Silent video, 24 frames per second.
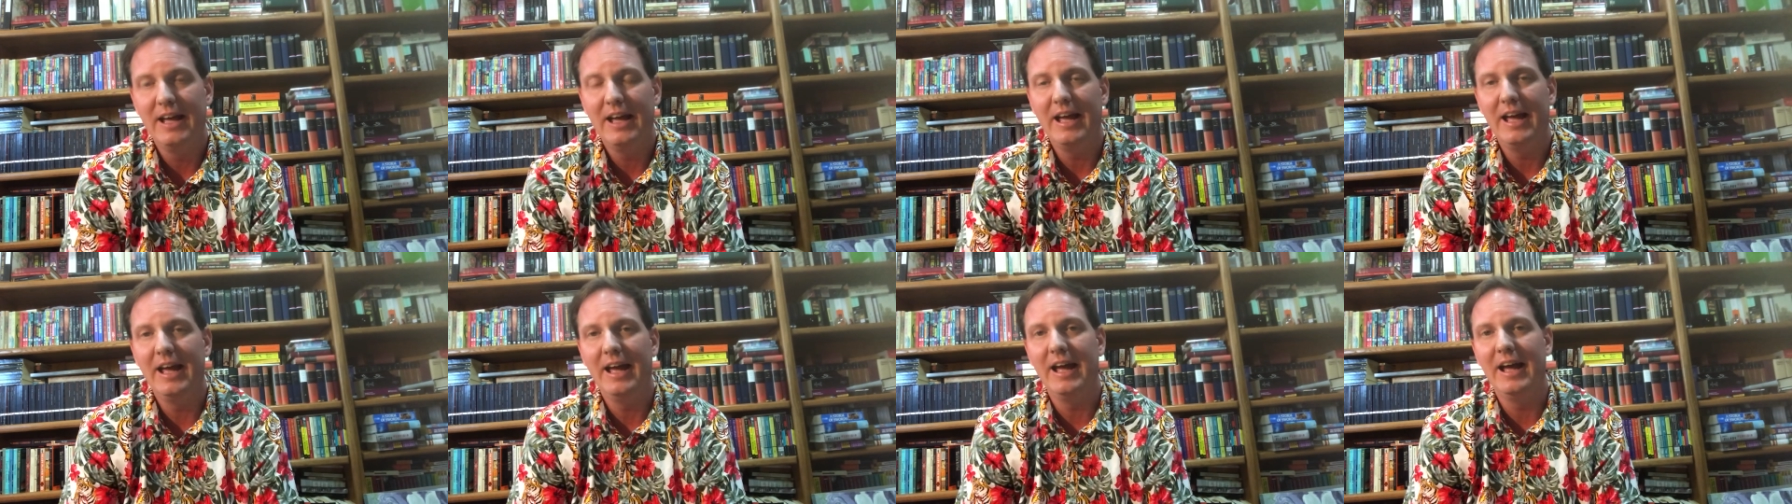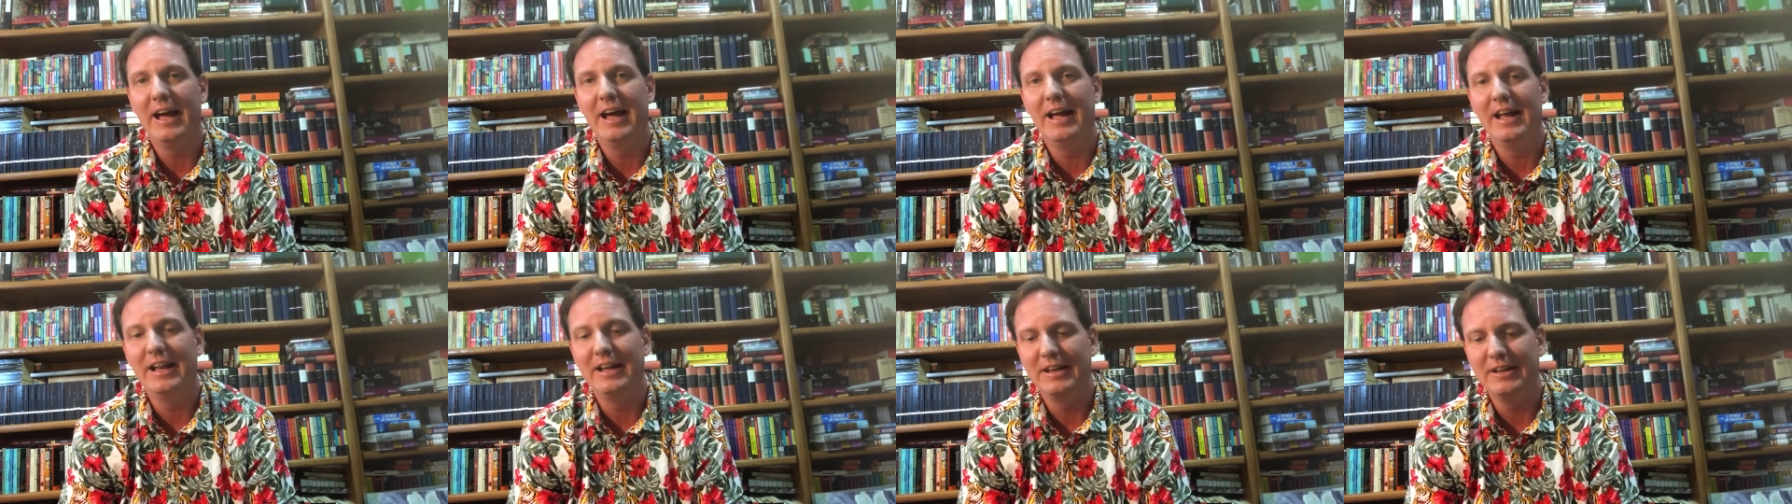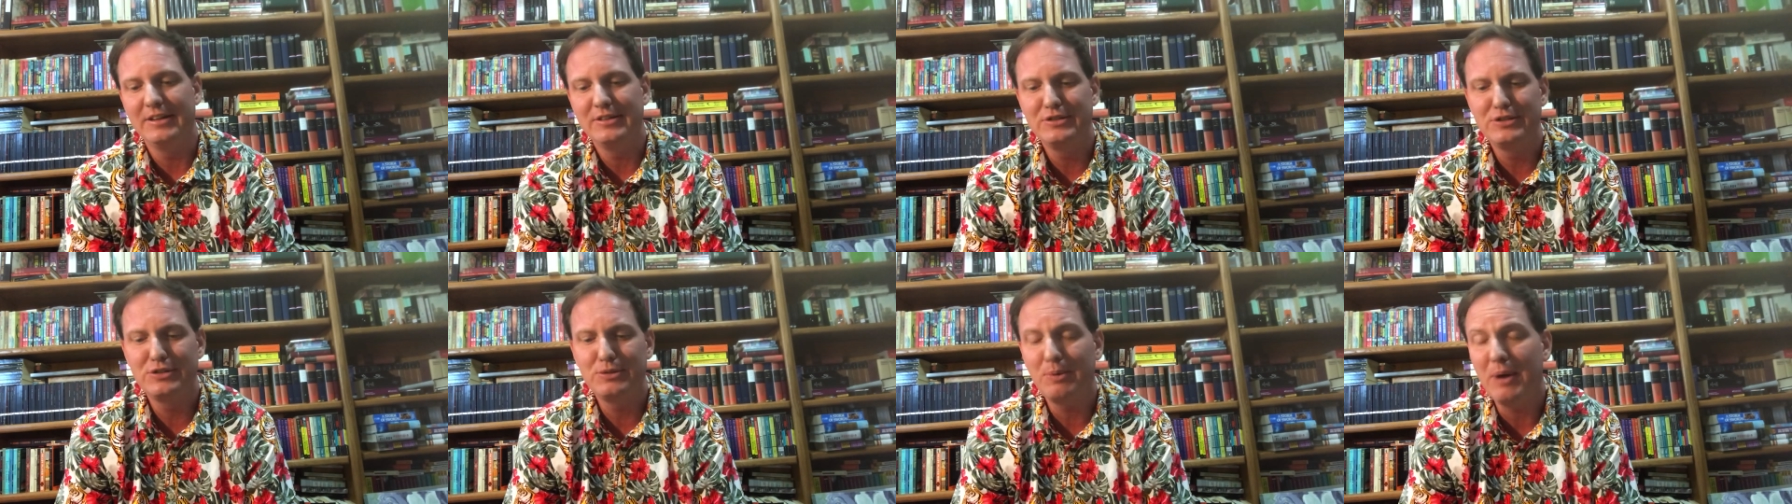And
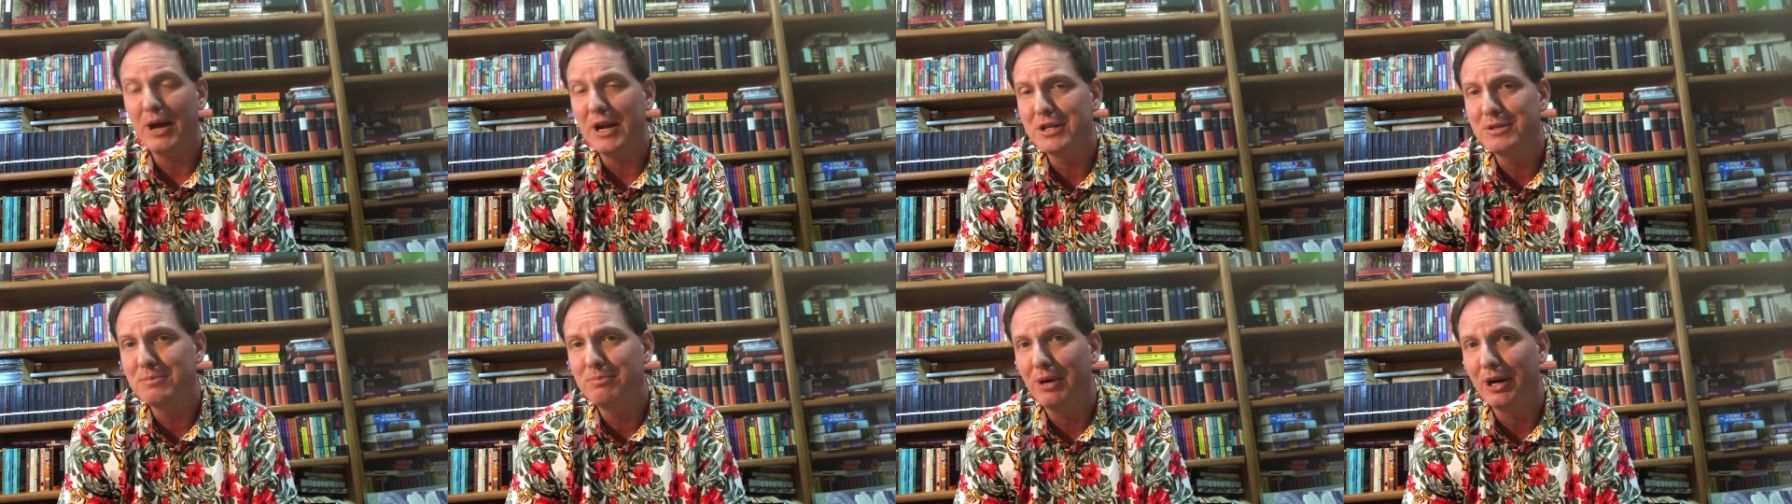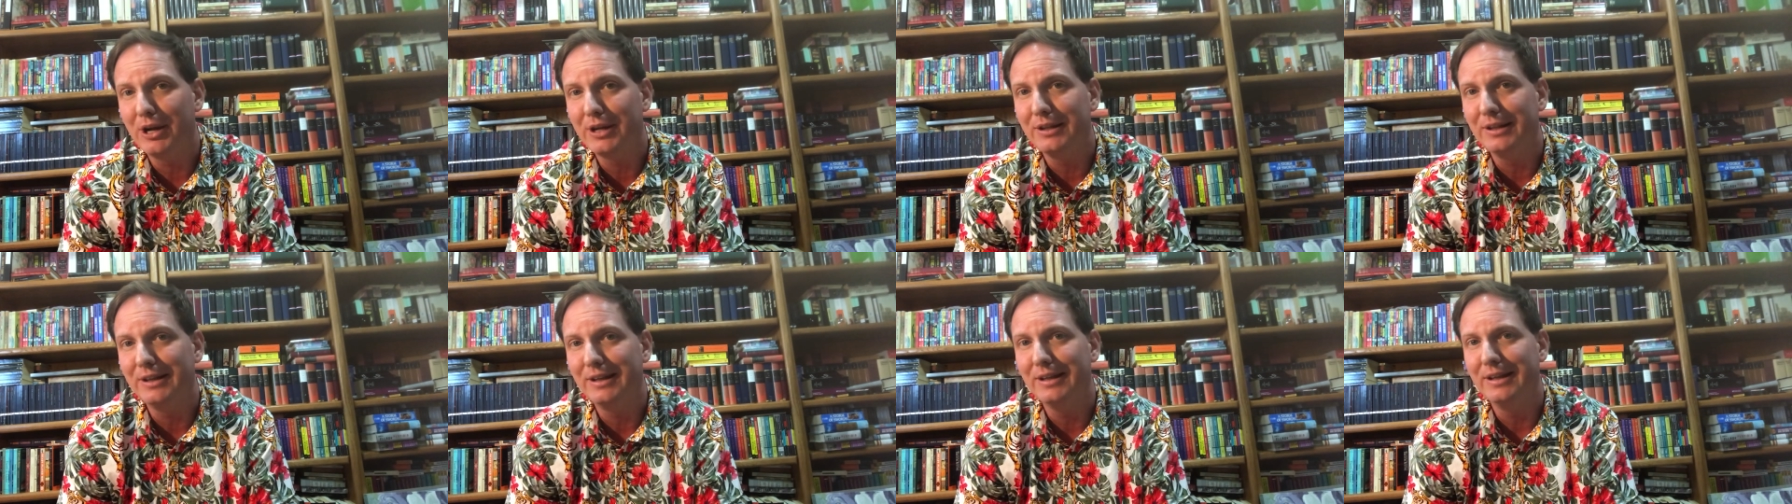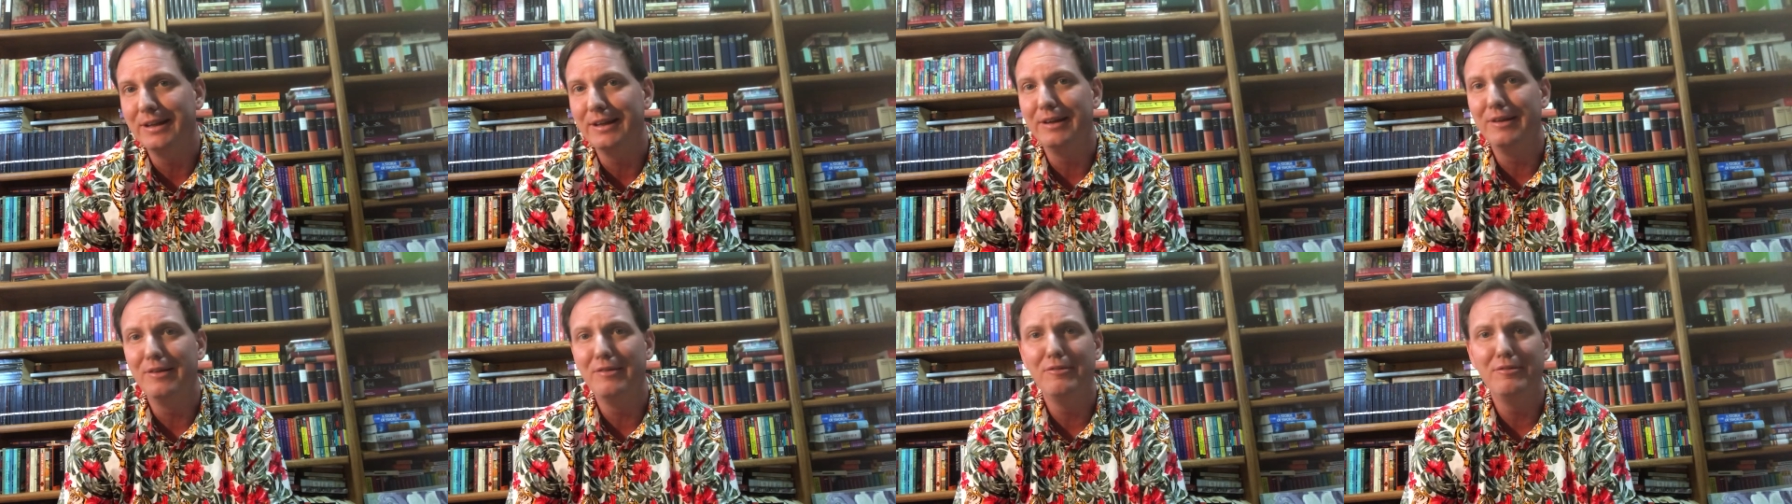
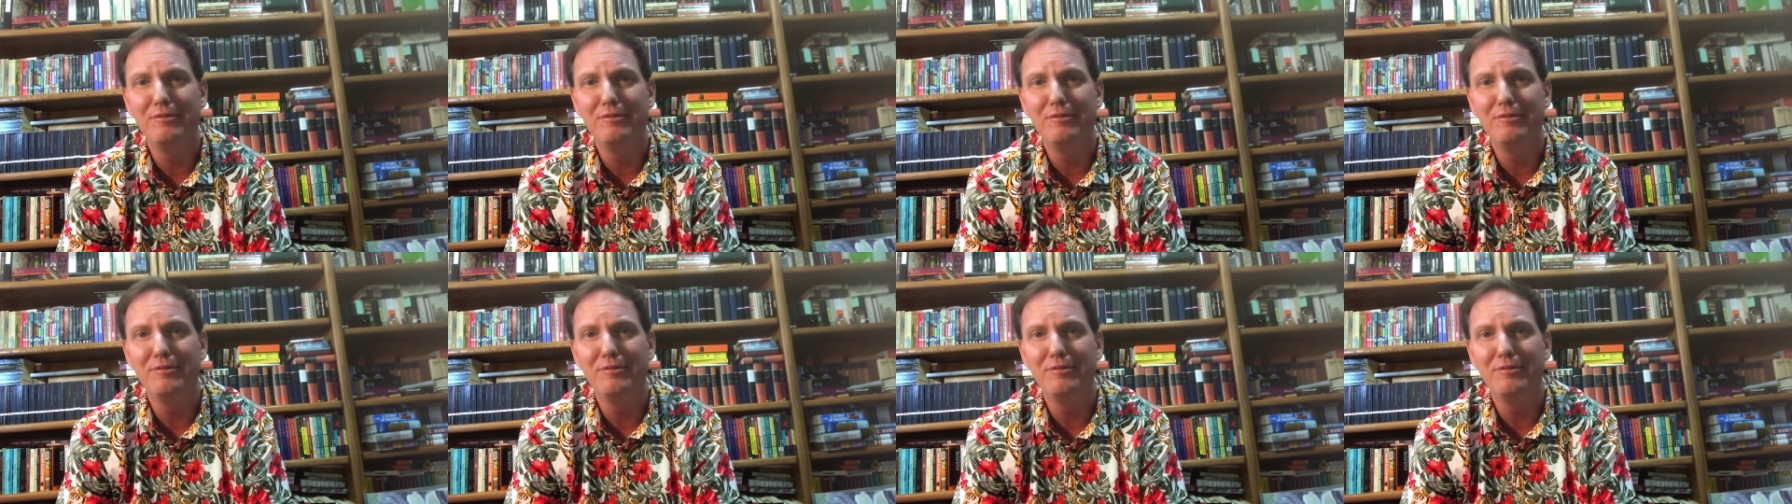swashbuckling,